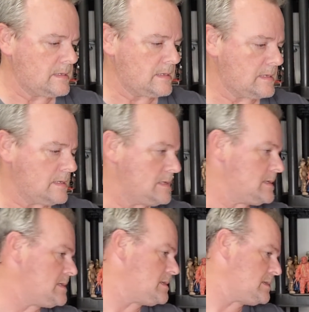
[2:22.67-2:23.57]

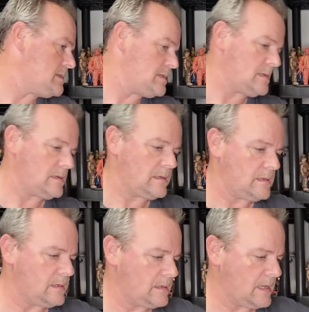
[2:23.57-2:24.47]
Can't
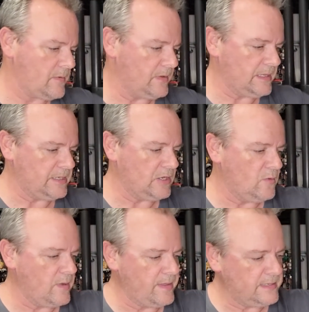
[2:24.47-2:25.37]
really tell
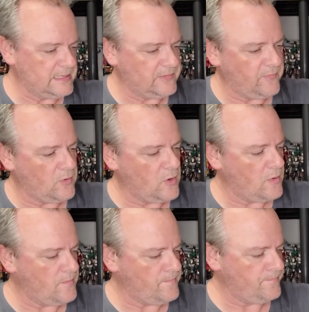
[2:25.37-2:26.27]
where this is from